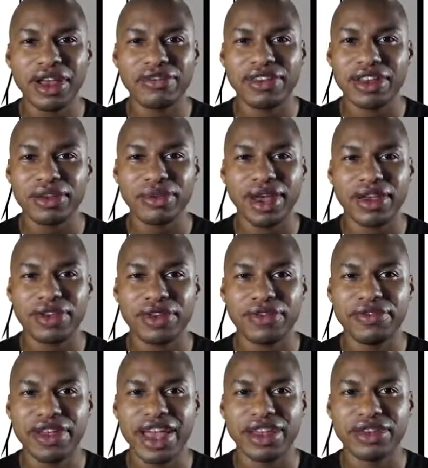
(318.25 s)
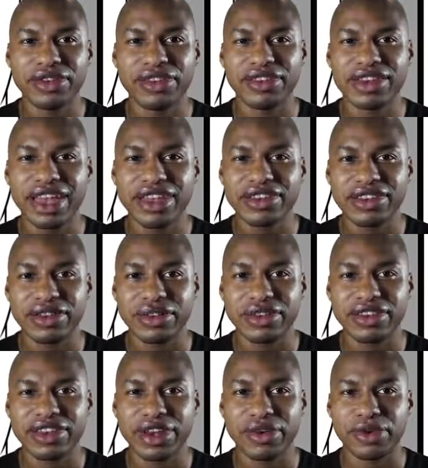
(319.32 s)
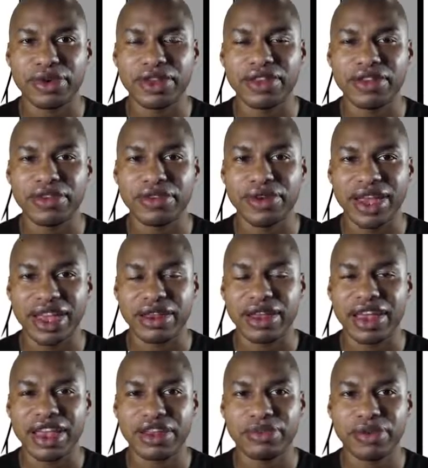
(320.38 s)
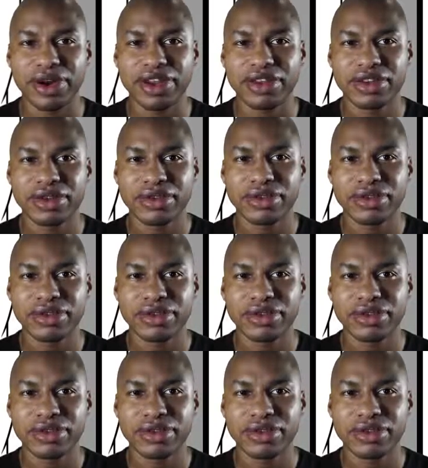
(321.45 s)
of the numerical factors 6, 2, 3, and 1.